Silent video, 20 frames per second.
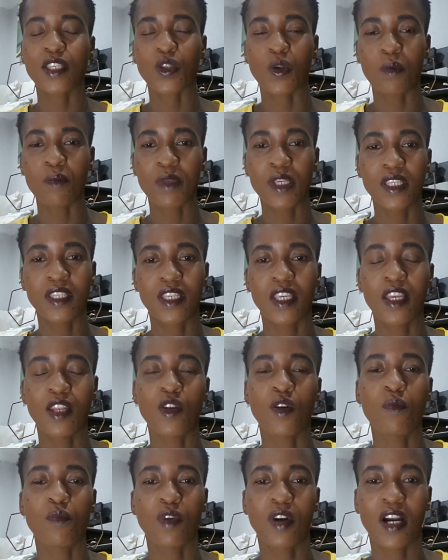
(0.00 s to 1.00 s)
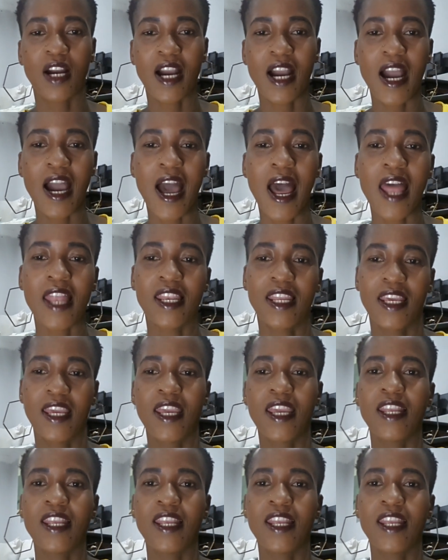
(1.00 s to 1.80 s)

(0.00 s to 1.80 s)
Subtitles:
Somizi and no Mohale.